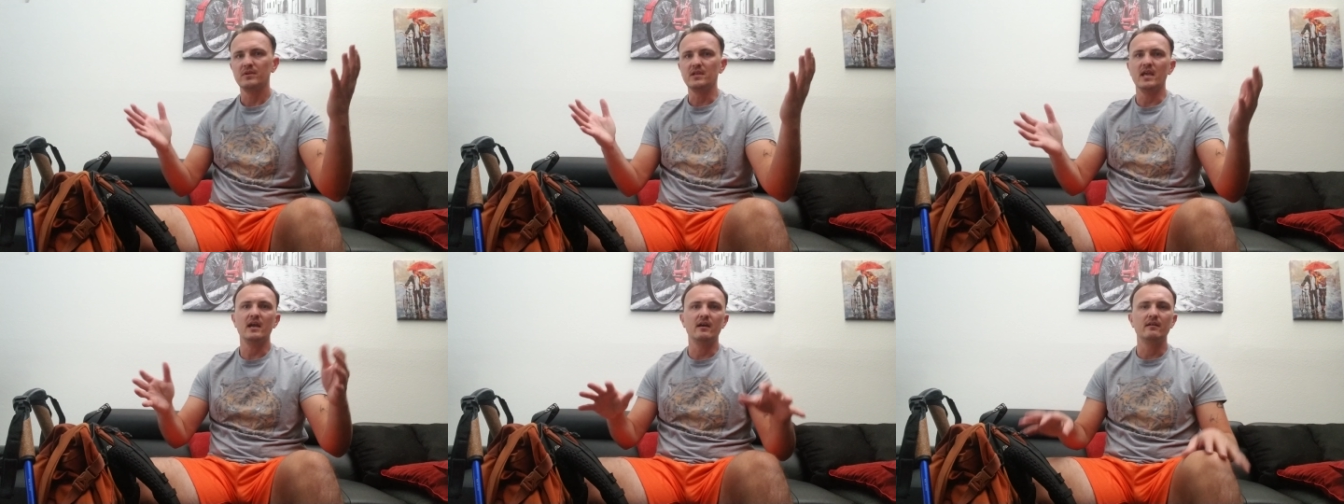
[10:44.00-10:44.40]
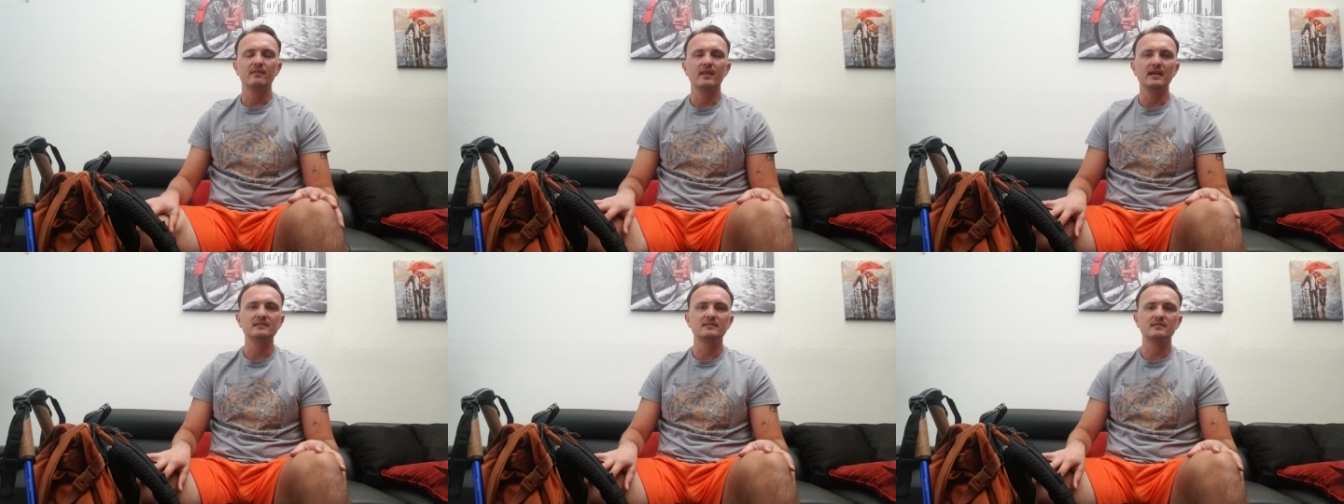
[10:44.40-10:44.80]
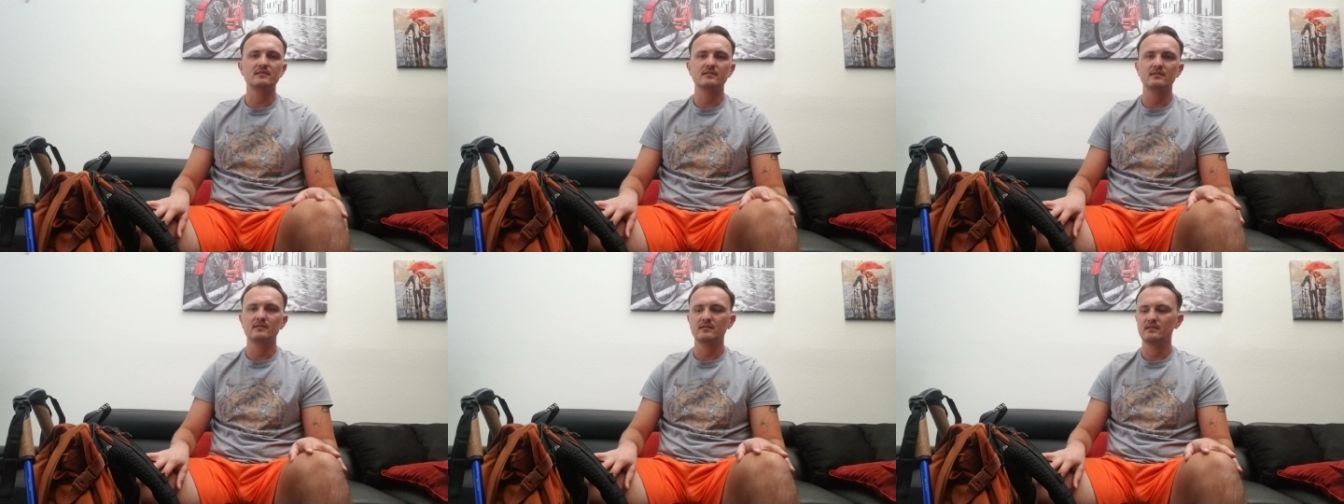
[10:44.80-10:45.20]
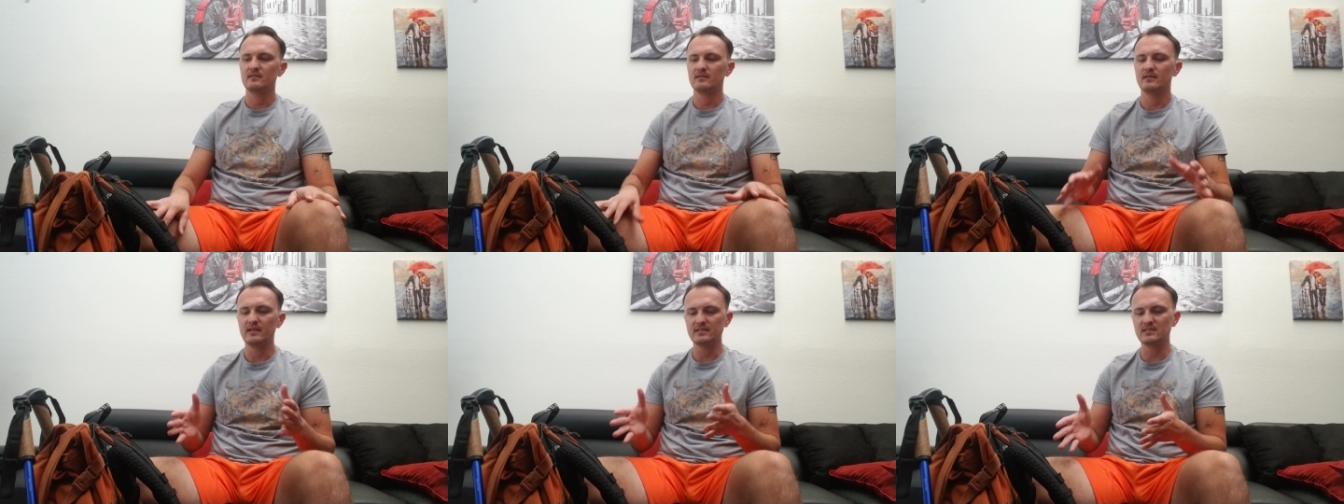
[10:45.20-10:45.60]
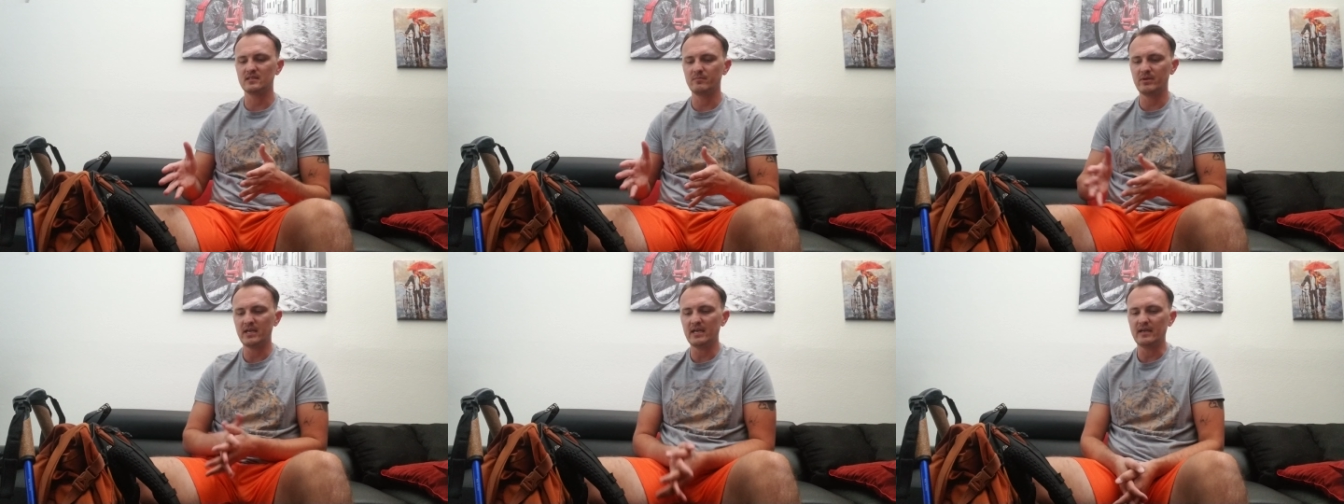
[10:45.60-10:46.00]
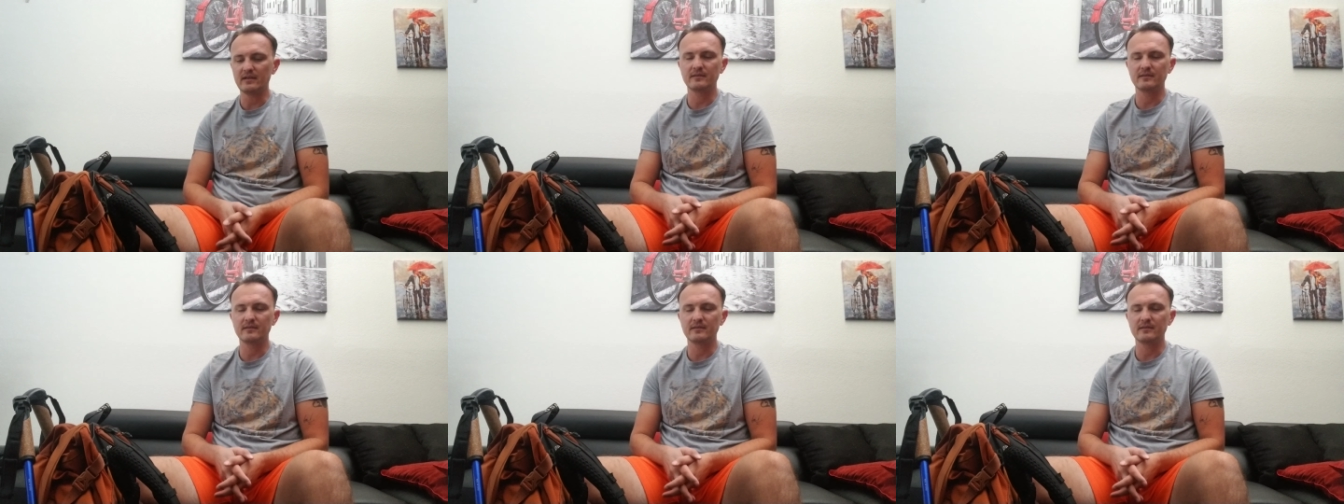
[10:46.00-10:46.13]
Yeah, that's the pack.